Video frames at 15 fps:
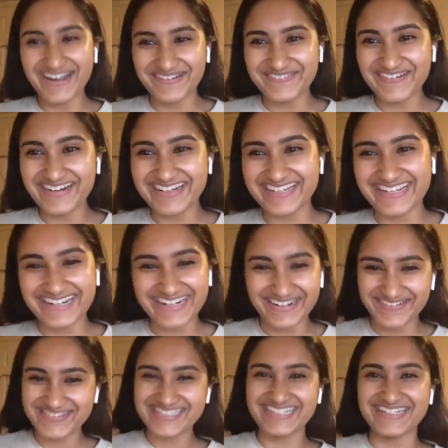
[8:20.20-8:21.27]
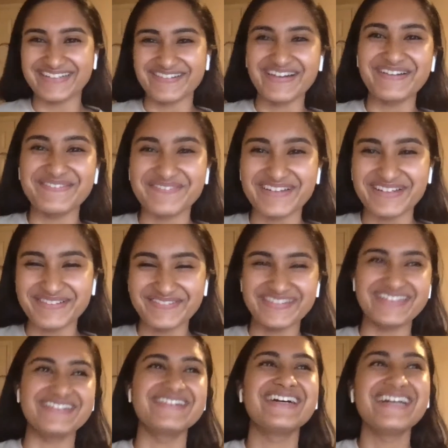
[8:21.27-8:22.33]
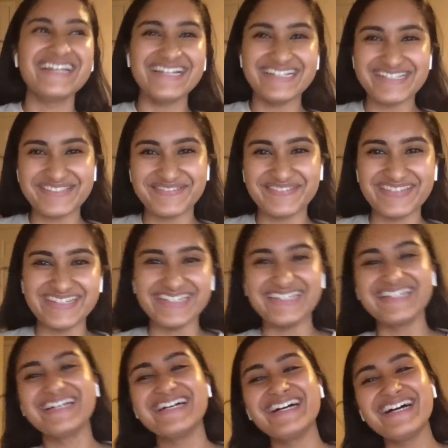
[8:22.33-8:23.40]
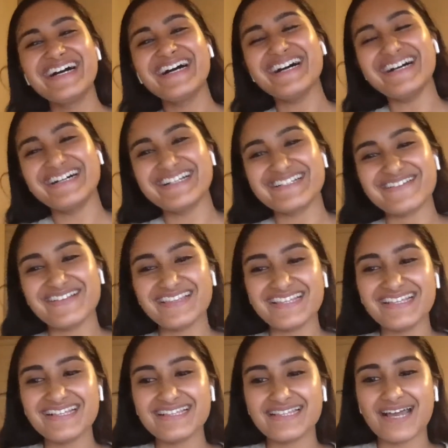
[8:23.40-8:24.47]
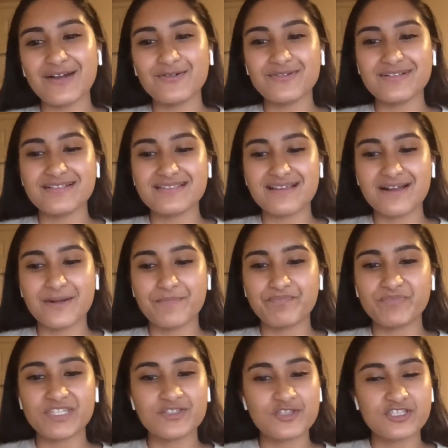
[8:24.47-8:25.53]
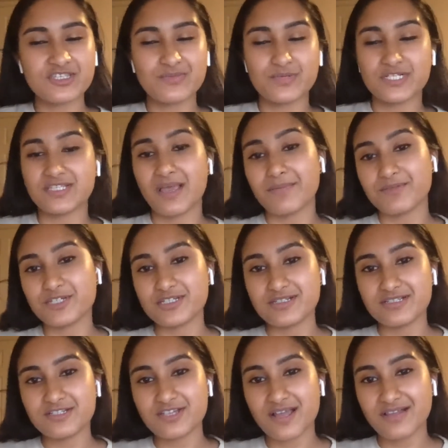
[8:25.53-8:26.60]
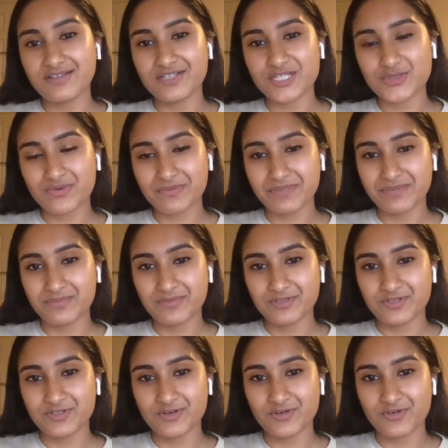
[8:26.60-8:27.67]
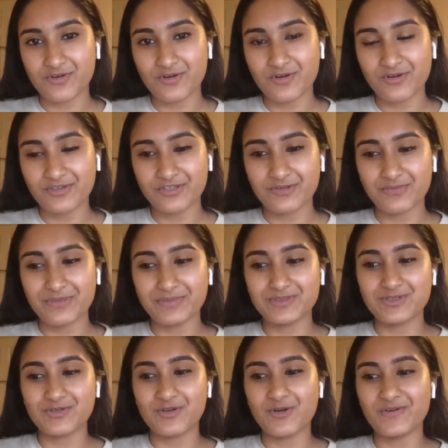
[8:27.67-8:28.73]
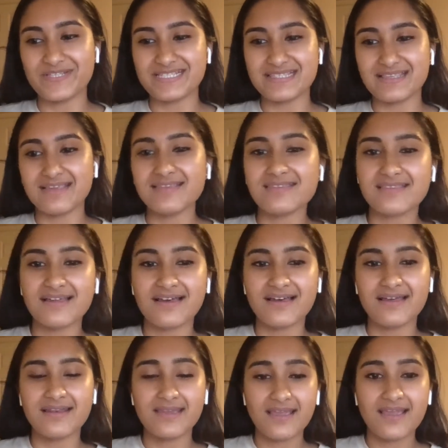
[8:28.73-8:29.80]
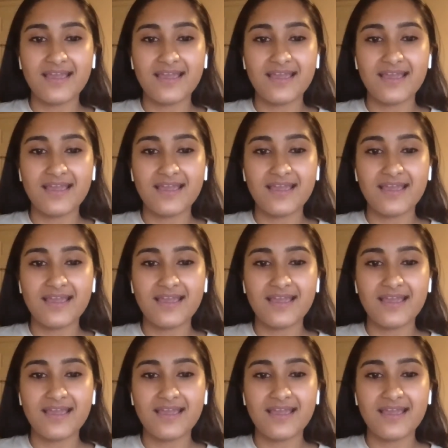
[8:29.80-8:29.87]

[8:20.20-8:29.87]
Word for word: I'm right here. I'm sitting right in front of you. It's me. Uh, so I think that was um, it's just a perception challenge where people don't you know people don't always think that